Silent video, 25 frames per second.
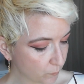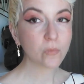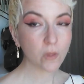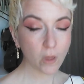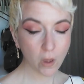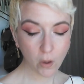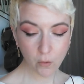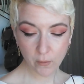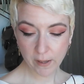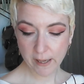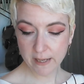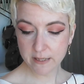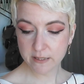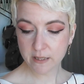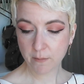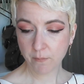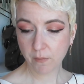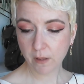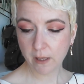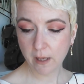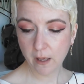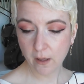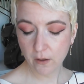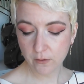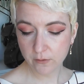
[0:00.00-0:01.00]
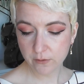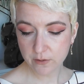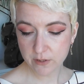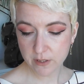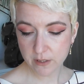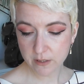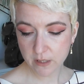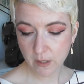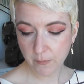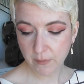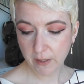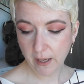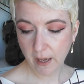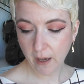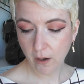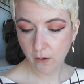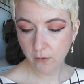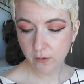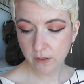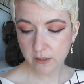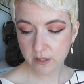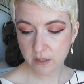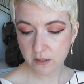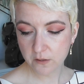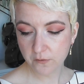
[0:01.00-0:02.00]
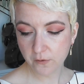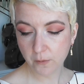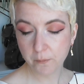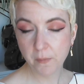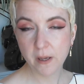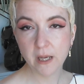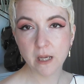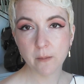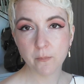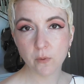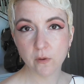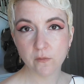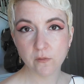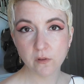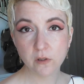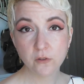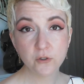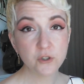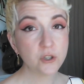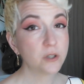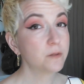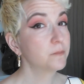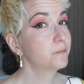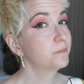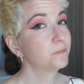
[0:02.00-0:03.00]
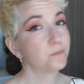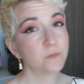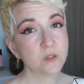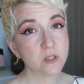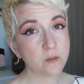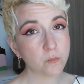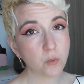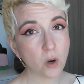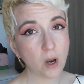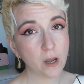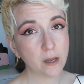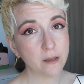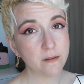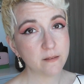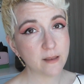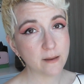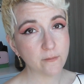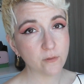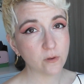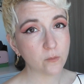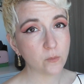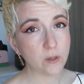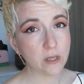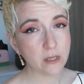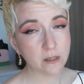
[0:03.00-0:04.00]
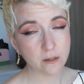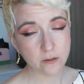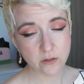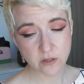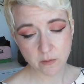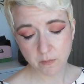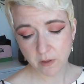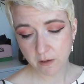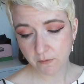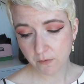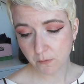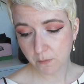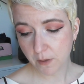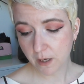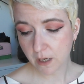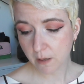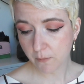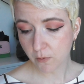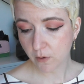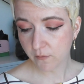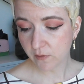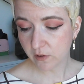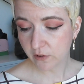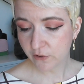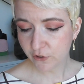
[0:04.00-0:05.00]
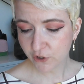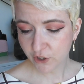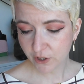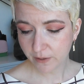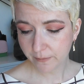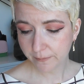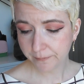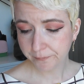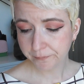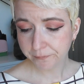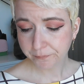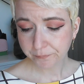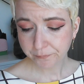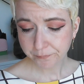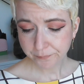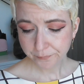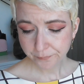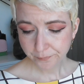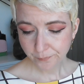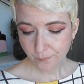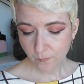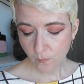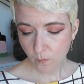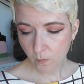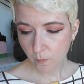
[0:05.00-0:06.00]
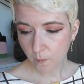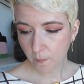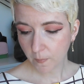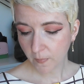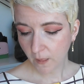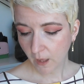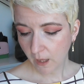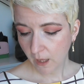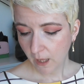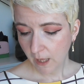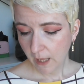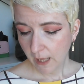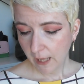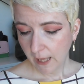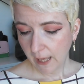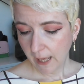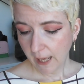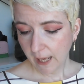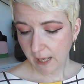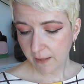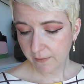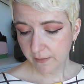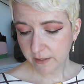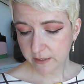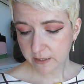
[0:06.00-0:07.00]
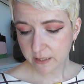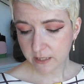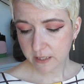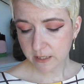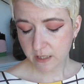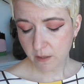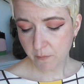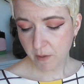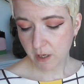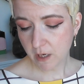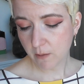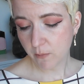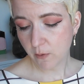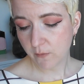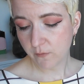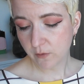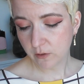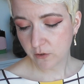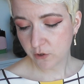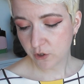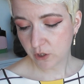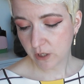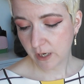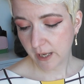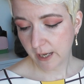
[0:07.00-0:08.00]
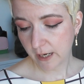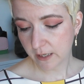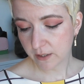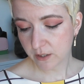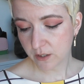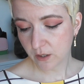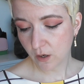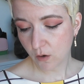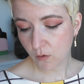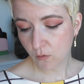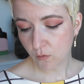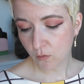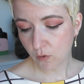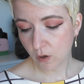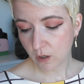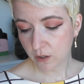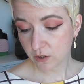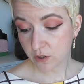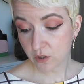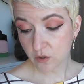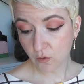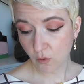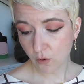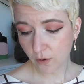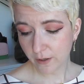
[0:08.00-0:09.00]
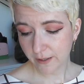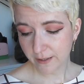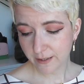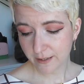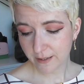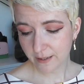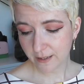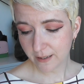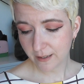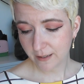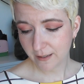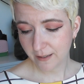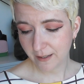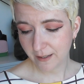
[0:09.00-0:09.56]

Okay, something else that's coming out. This is from Makeup Revolution. Surprise, every week there's something from Makeup Revolution. And this is the Makeup Revolution X Roxorus.